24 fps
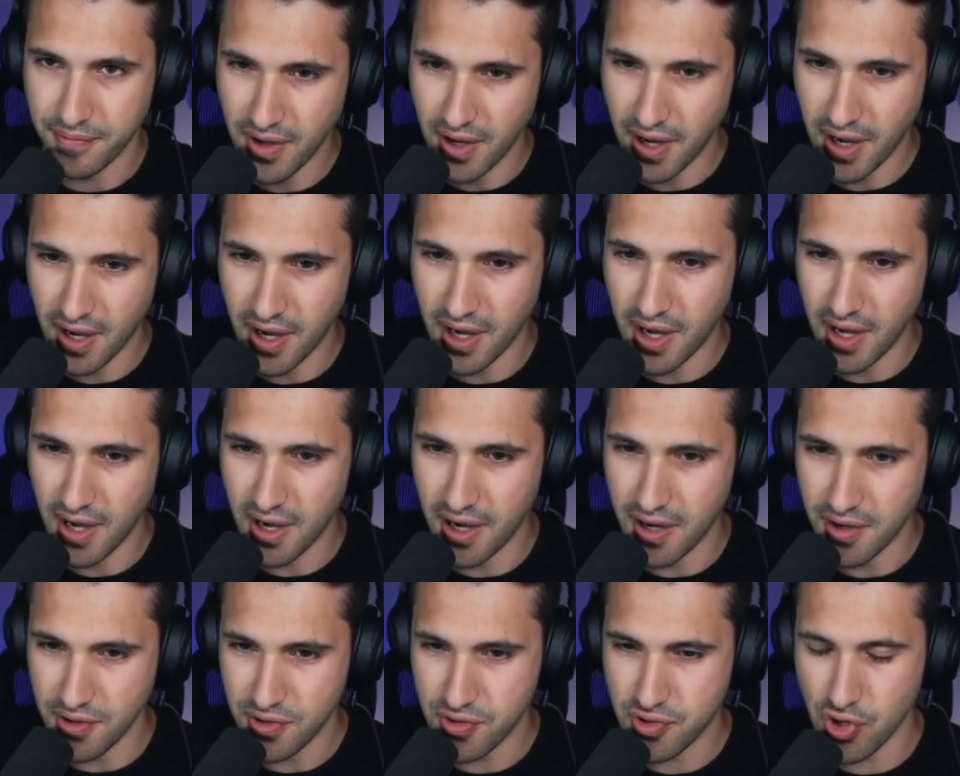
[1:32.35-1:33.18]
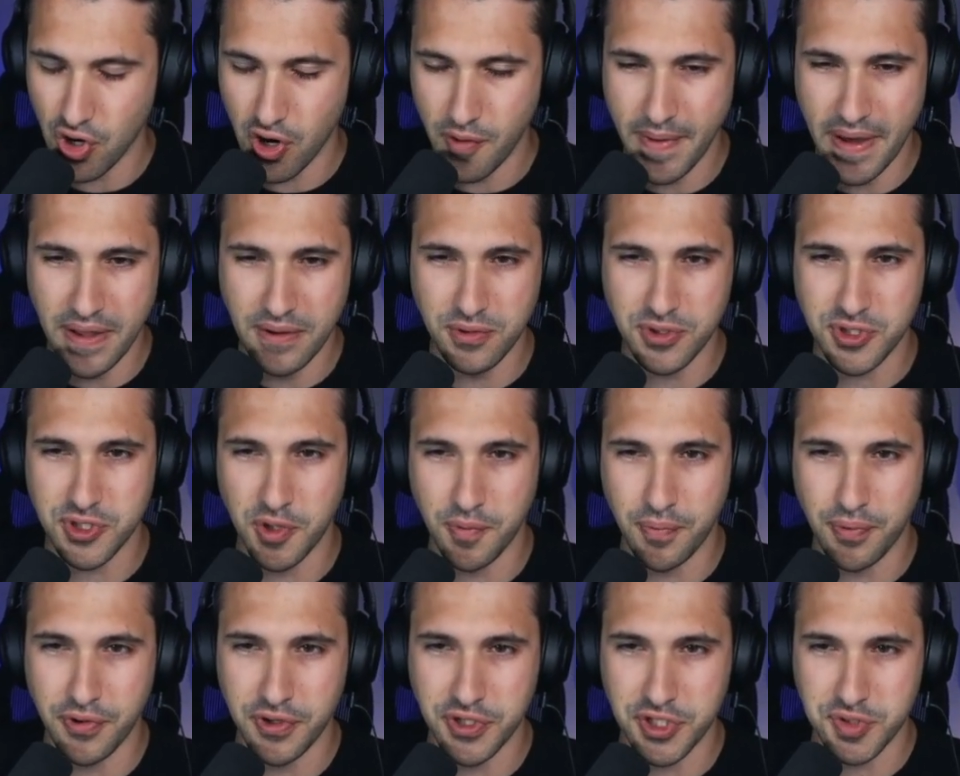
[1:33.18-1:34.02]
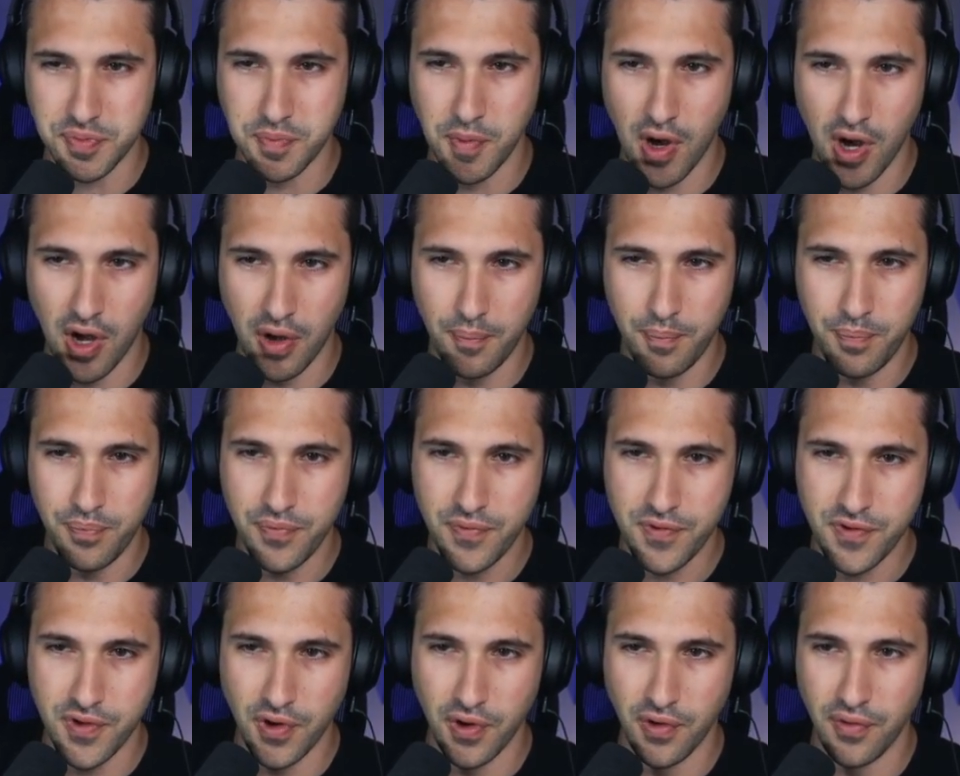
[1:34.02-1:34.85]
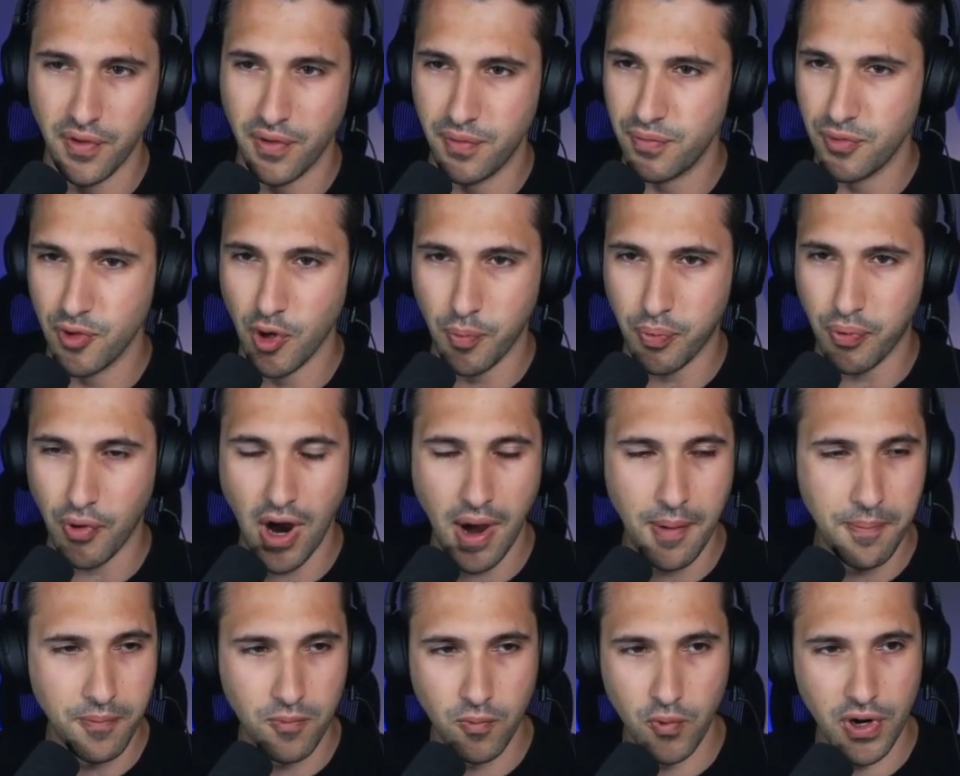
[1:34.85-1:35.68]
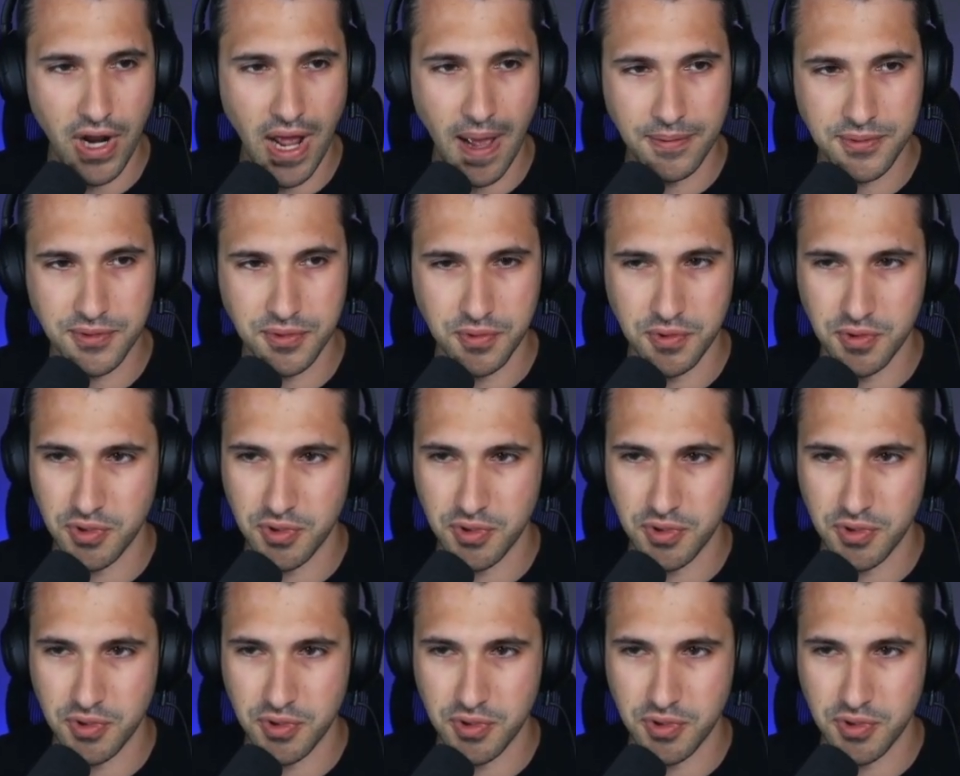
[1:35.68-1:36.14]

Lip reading: Charmander is still pretty small. Still, no problem. Would absolutely